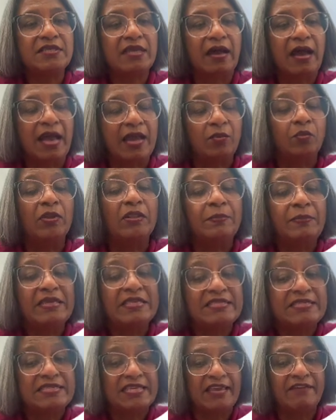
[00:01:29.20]
I will be
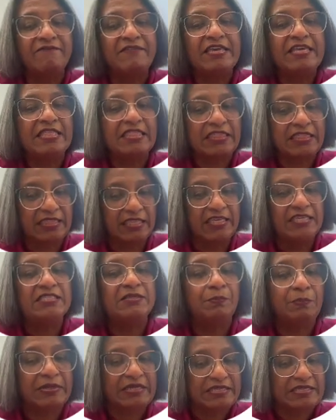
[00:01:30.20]
saving this
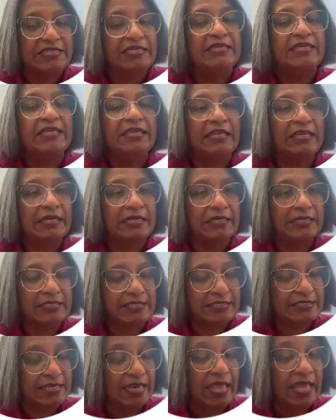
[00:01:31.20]
particular
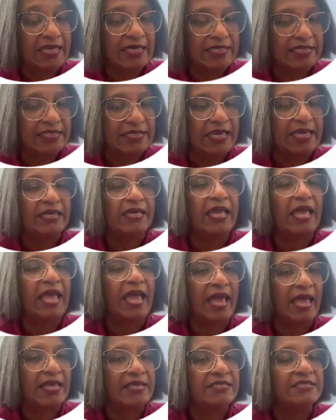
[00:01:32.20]
slide deck
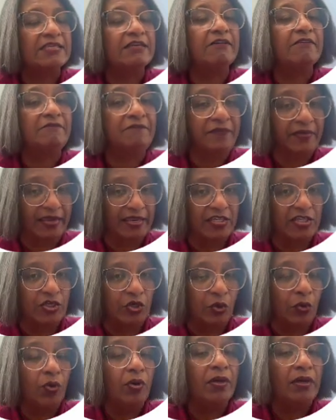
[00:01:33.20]
as a
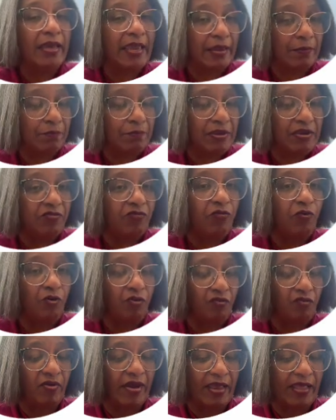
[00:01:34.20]
video, MP4
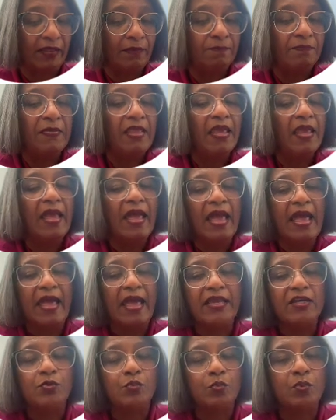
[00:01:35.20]
file.
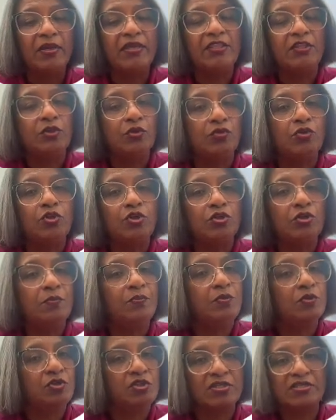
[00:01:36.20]
And with YouTube,
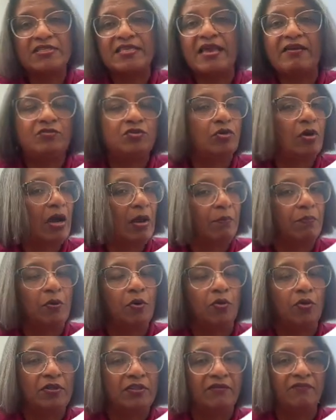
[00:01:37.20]
you just have to
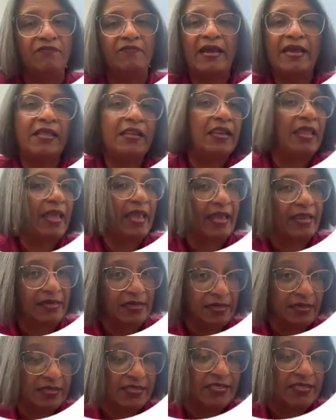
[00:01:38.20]
upload the file and
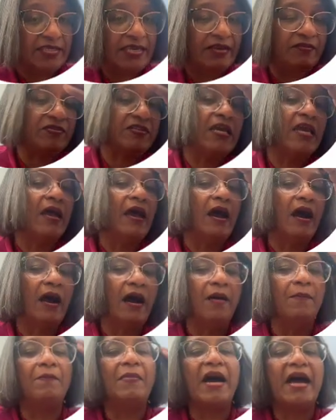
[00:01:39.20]
it is saved.
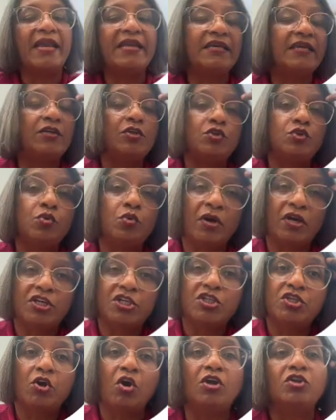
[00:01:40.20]
I can do a
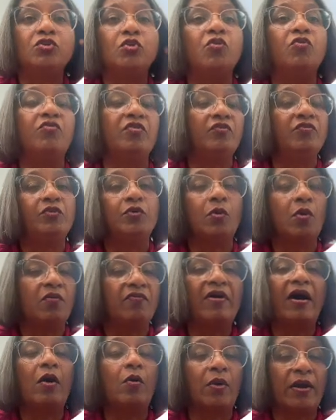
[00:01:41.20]
short overview of
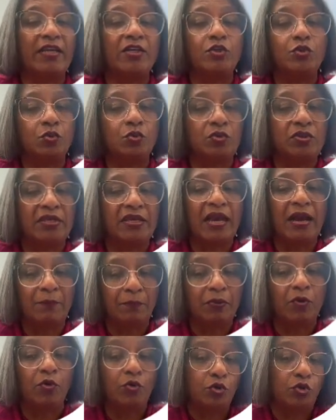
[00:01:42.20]
how I do the
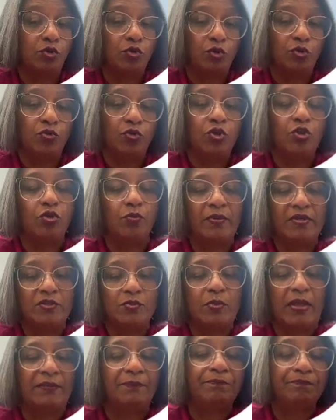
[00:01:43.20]
upload to YouTube as
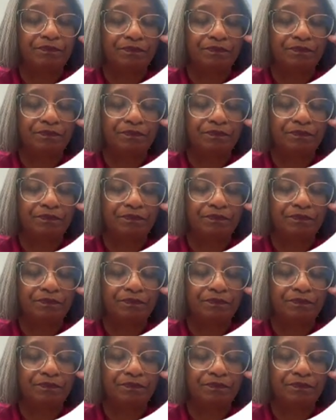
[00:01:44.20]
well.